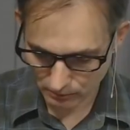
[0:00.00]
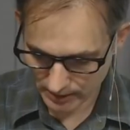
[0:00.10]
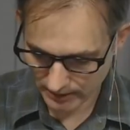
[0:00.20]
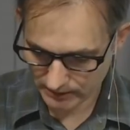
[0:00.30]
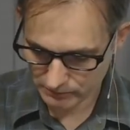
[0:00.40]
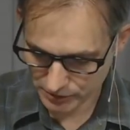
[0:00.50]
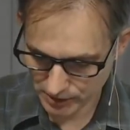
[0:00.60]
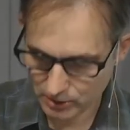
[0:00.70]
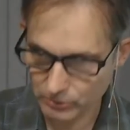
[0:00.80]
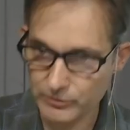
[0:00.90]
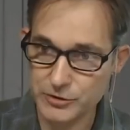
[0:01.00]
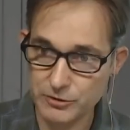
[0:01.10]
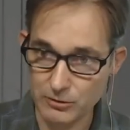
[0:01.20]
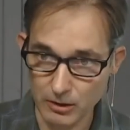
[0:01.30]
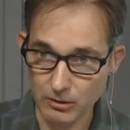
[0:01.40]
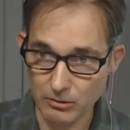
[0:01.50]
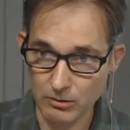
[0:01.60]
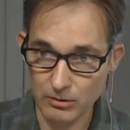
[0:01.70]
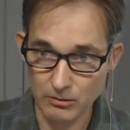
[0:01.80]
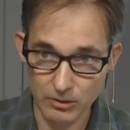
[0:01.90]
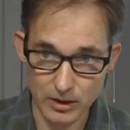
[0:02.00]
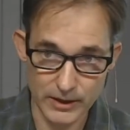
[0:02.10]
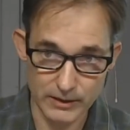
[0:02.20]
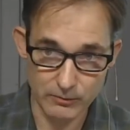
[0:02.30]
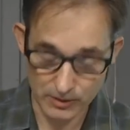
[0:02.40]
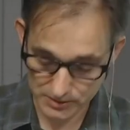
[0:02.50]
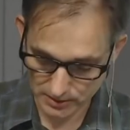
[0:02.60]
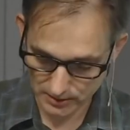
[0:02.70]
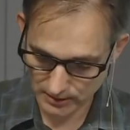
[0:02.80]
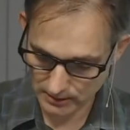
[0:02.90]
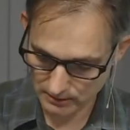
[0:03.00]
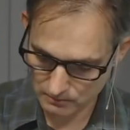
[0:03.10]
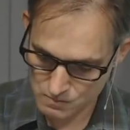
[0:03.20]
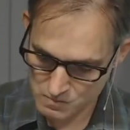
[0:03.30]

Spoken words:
He was showed the scroll where he was in there.